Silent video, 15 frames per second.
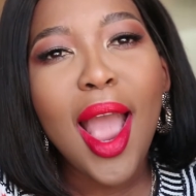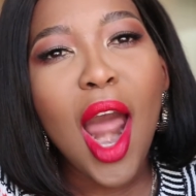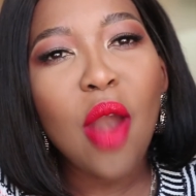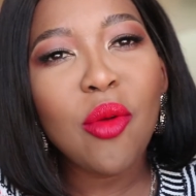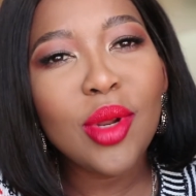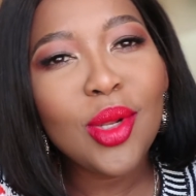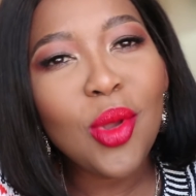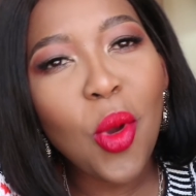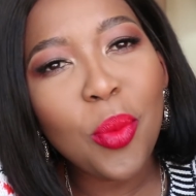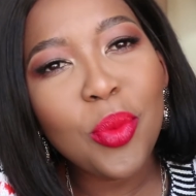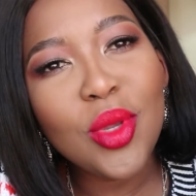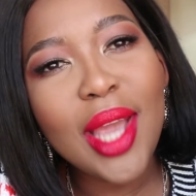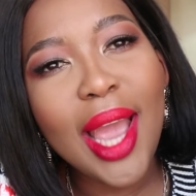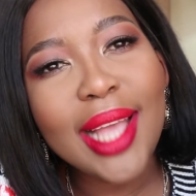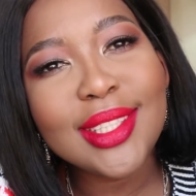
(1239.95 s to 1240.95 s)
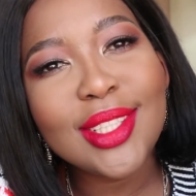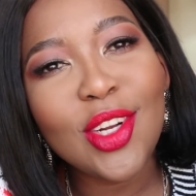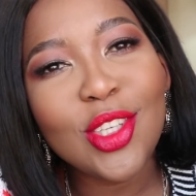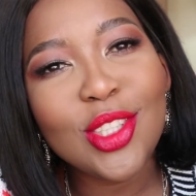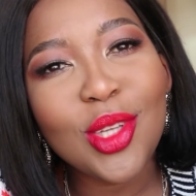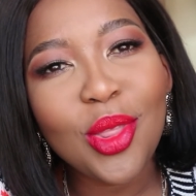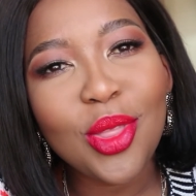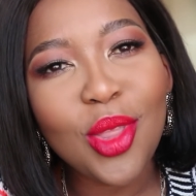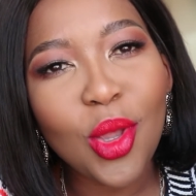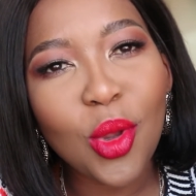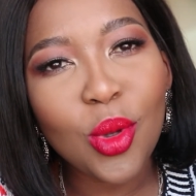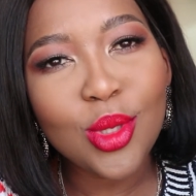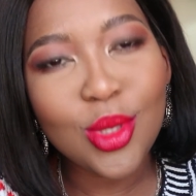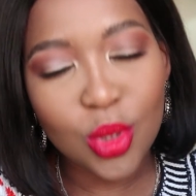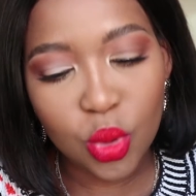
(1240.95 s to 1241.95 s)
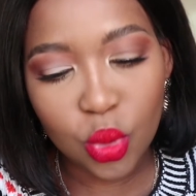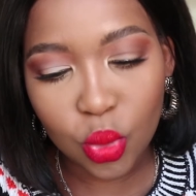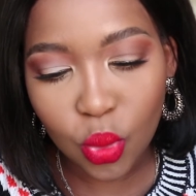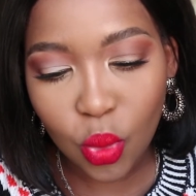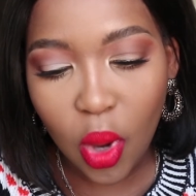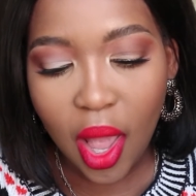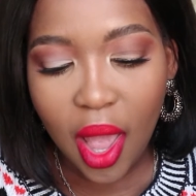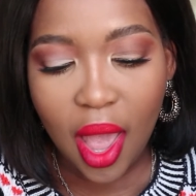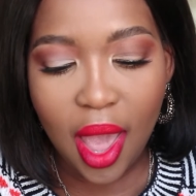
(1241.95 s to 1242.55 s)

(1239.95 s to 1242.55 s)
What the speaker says: I really hope you guys learned a thing or two,